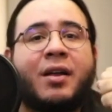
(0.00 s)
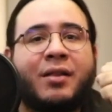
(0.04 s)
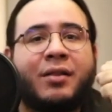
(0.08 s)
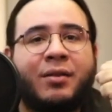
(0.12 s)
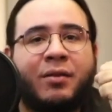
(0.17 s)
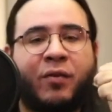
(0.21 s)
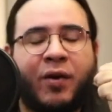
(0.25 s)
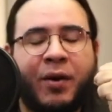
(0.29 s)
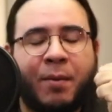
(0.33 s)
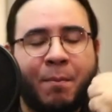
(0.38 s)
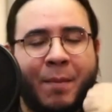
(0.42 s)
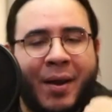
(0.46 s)

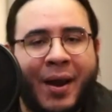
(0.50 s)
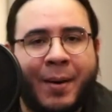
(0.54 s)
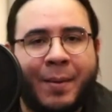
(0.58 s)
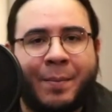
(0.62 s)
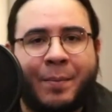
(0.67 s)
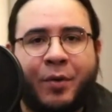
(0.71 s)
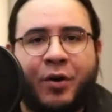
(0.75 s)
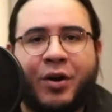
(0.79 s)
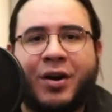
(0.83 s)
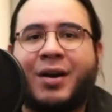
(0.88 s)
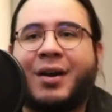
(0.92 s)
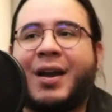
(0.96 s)

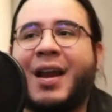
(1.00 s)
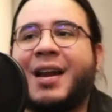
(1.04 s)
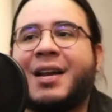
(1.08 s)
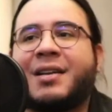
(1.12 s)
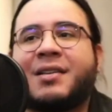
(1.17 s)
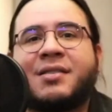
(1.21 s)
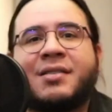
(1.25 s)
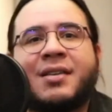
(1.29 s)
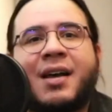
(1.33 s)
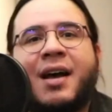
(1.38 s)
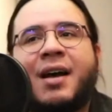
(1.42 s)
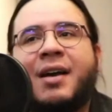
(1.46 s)
Remember, data
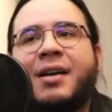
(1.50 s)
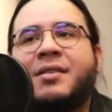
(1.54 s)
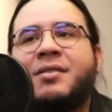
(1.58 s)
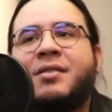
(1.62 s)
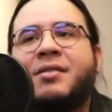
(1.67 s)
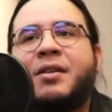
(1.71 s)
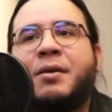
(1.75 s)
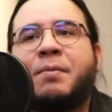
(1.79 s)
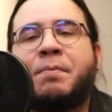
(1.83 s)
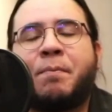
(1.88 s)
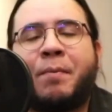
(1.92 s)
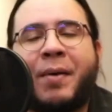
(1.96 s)
science
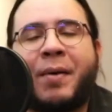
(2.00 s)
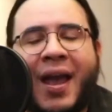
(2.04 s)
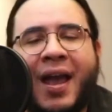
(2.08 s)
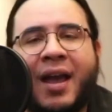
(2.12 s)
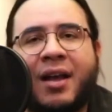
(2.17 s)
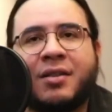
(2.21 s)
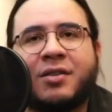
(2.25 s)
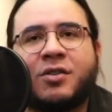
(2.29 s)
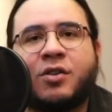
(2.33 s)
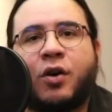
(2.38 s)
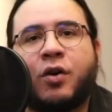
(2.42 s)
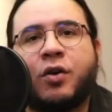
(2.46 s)

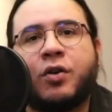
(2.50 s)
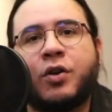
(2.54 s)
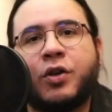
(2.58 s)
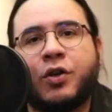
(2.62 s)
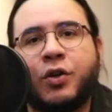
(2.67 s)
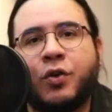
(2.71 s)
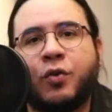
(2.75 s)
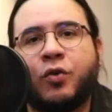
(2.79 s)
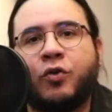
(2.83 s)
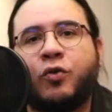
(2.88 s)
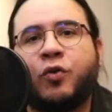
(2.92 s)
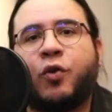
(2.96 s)
depends on
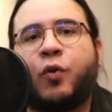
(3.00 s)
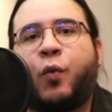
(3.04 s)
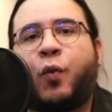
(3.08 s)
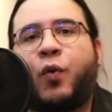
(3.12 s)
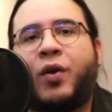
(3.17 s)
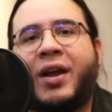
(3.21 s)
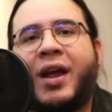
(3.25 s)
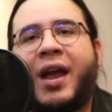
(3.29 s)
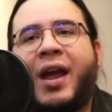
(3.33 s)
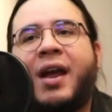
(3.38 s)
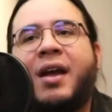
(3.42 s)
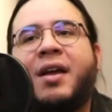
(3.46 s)
you to
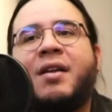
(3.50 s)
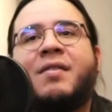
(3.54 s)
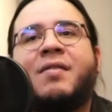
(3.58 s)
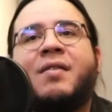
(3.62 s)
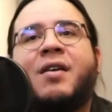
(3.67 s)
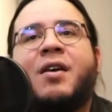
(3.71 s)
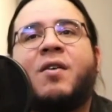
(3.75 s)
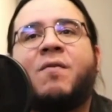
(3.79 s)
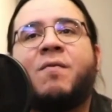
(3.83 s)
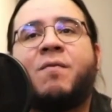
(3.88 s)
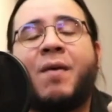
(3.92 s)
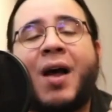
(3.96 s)
create
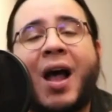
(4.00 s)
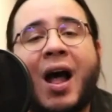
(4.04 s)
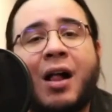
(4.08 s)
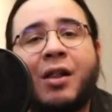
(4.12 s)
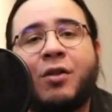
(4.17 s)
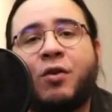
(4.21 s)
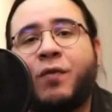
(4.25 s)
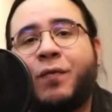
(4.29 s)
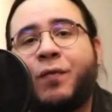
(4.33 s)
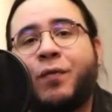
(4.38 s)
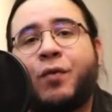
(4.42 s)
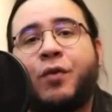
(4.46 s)

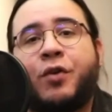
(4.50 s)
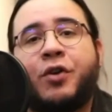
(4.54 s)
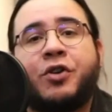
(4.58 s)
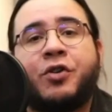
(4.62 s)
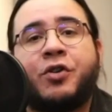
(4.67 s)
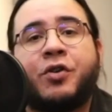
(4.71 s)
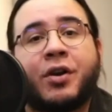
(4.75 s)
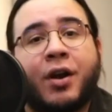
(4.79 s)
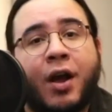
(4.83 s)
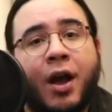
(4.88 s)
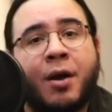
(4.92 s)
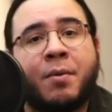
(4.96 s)
value for
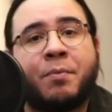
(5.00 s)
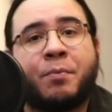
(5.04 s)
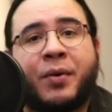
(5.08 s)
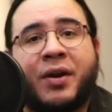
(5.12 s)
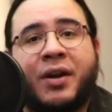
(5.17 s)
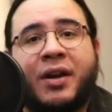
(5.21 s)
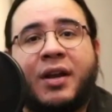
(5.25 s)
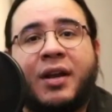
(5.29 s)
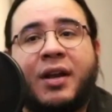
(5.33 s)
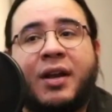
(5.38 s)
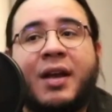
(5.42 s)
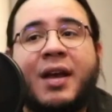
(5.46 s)
your
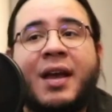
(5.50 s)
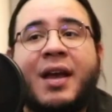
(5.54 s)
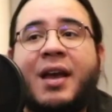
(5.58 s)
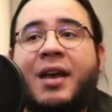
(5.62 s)
company.